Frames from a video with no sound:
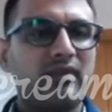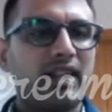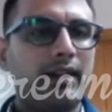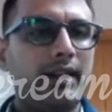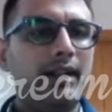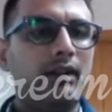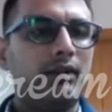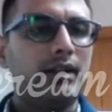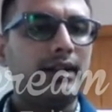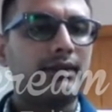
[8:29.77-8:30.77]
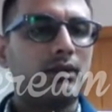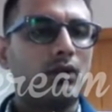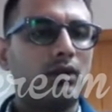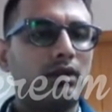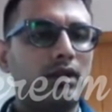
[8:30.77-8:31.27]
here it's
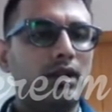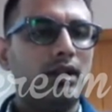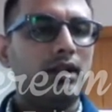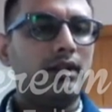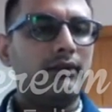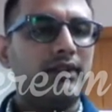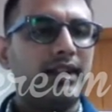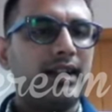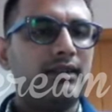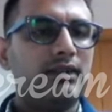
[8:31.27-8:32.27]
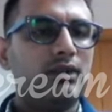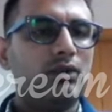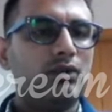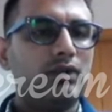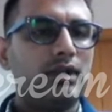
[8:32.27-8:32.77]
called
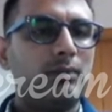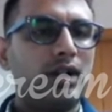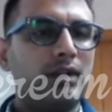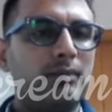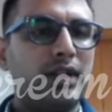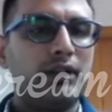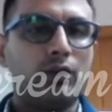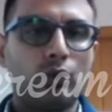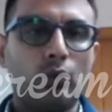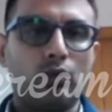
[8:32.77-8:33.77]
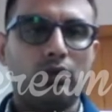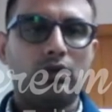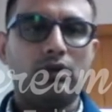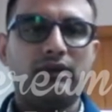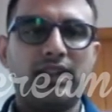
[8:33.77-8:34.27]
Faculto Departamento,
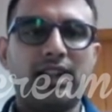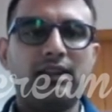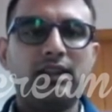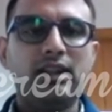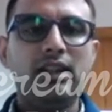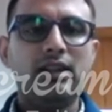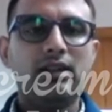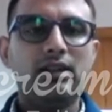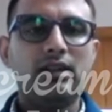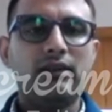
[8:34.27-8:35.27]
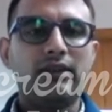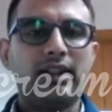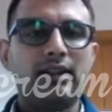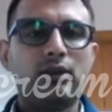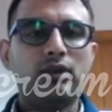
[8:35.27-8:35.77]
Faculty,
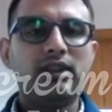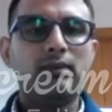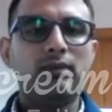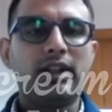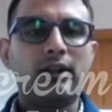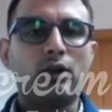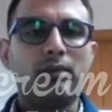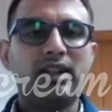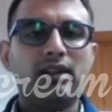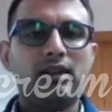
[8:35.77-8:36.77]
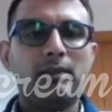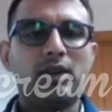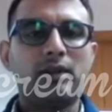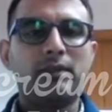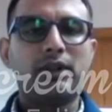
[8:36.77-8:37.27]
Faculto di Economica,
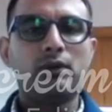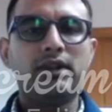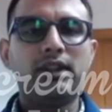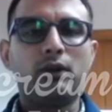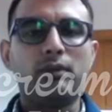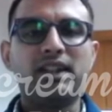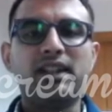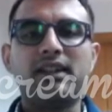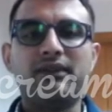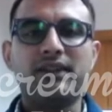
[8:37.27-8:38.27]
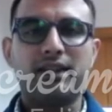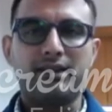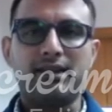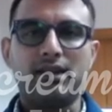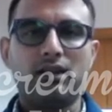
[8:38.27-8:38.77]
Departamento di Economica e
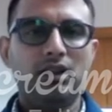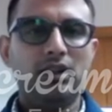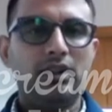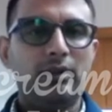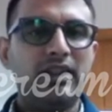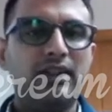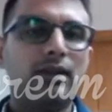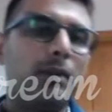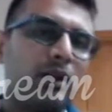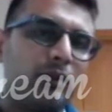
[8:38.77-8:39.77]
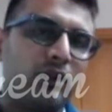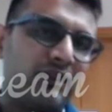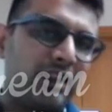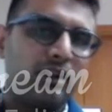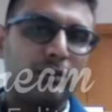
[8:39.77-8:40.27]
Finanza, means Department
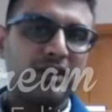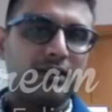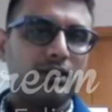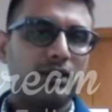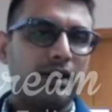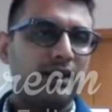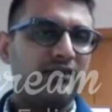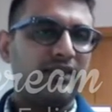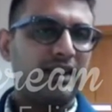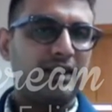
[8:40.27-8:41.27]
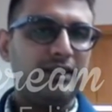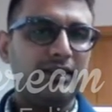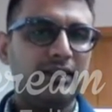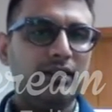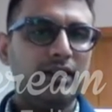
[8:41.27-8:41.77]
of Economics and
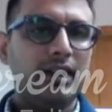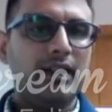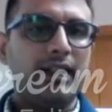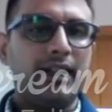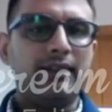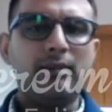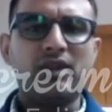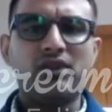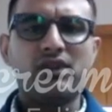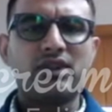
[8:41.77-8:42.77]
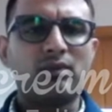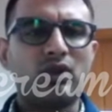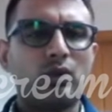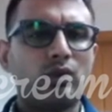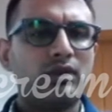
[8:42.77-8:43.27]
Finance. And they mention
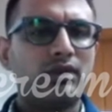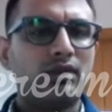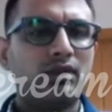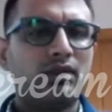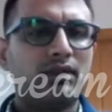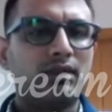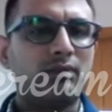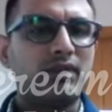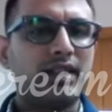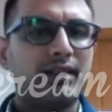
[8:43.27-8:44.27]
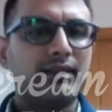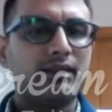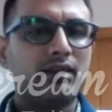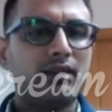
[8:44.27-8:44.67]
some codes, some things,